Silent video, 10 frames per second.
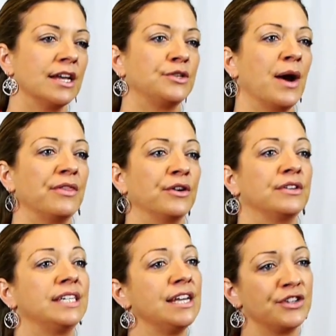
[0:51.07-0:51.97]
to either
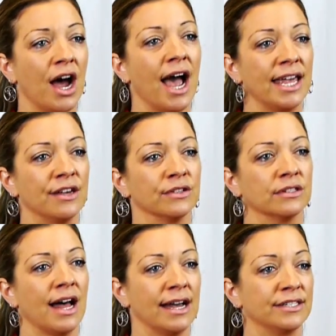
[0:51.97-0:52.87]
teach a high heels
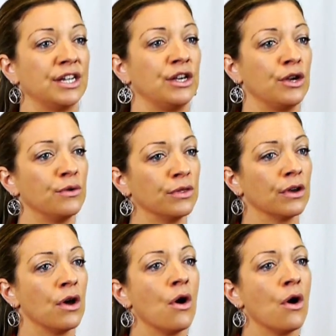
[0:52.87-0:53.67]
class to youth